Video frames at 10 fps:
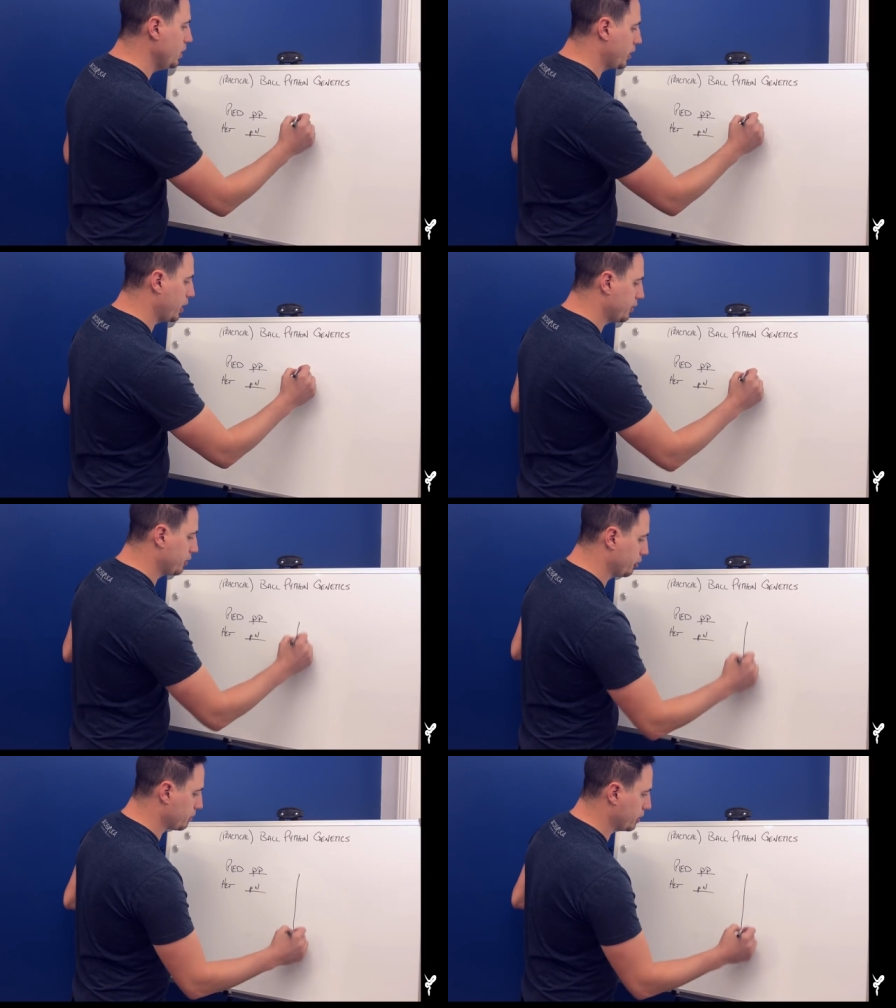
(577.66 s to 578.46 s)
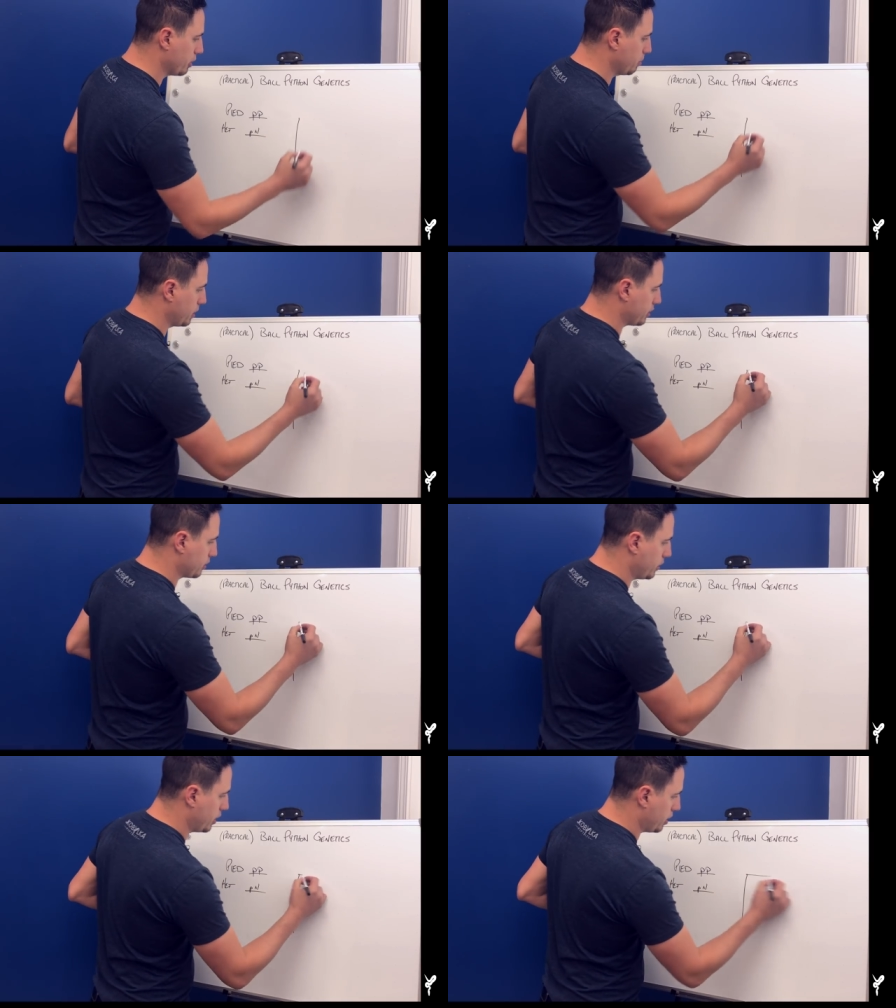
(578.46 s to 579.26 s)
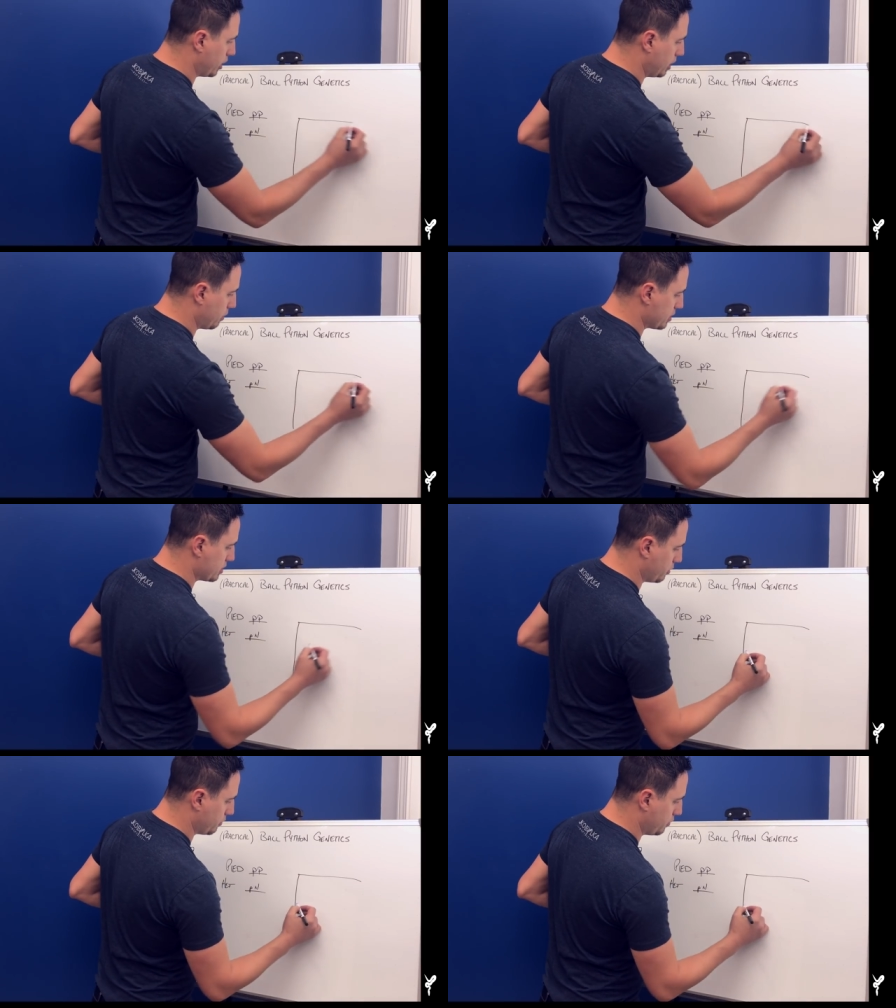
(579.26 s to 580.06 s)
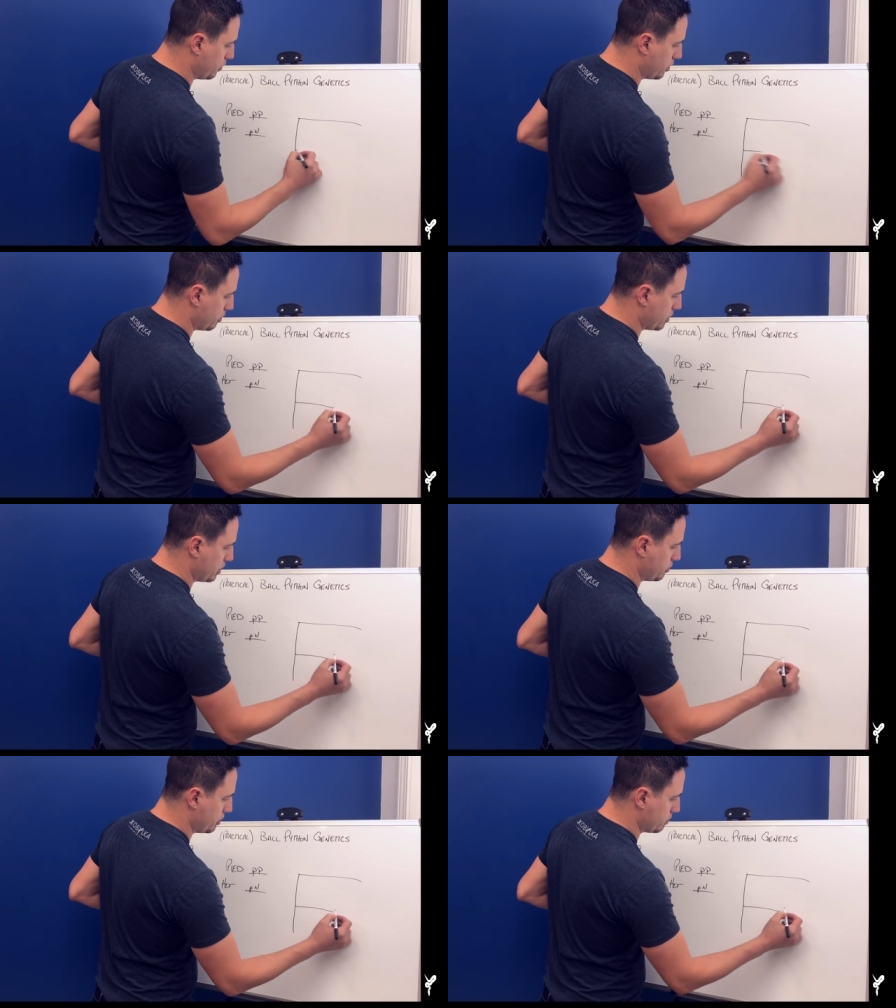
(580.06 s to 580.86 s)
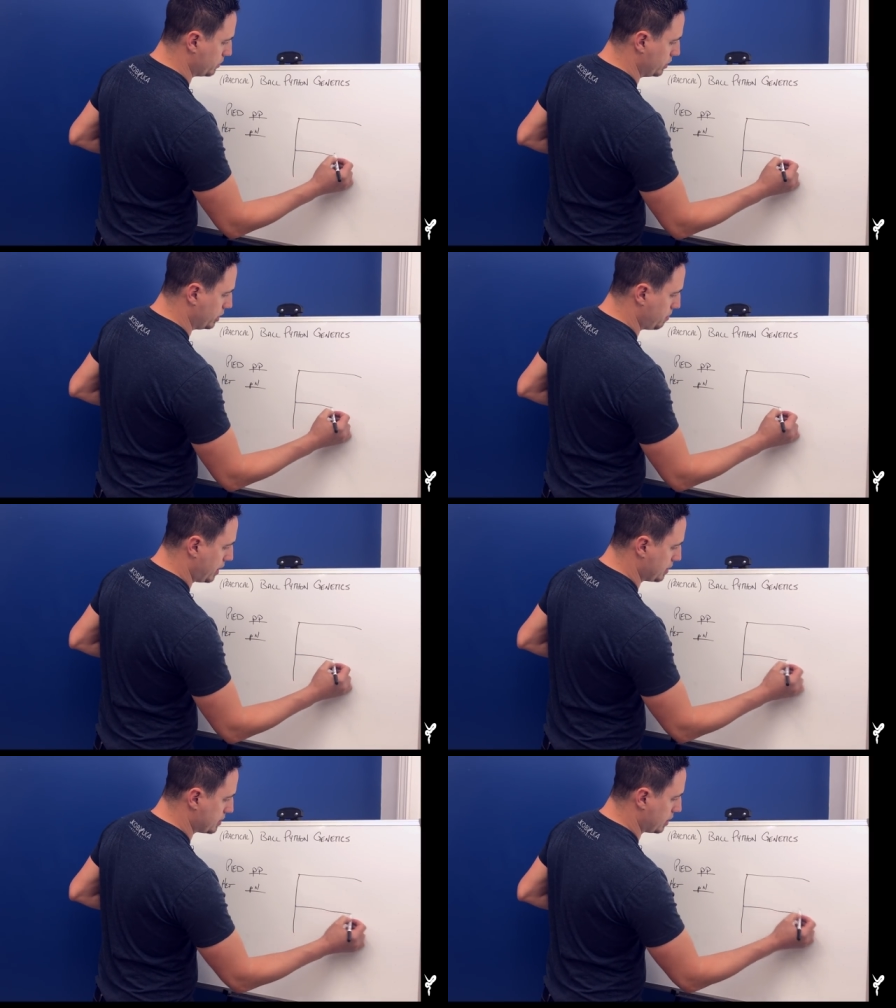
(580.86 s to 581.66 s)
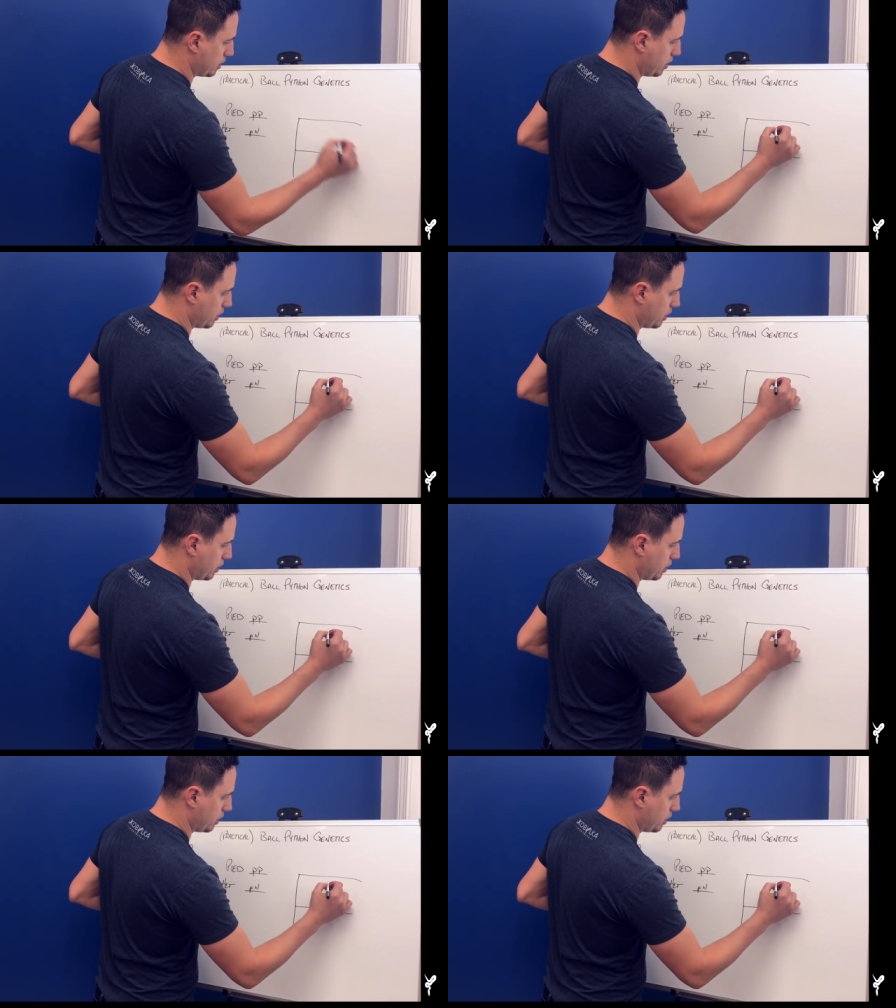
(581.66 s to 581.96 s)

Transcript: Okay, so let's run the Punnett square. Again, we're just doing four, we're doing these really basic.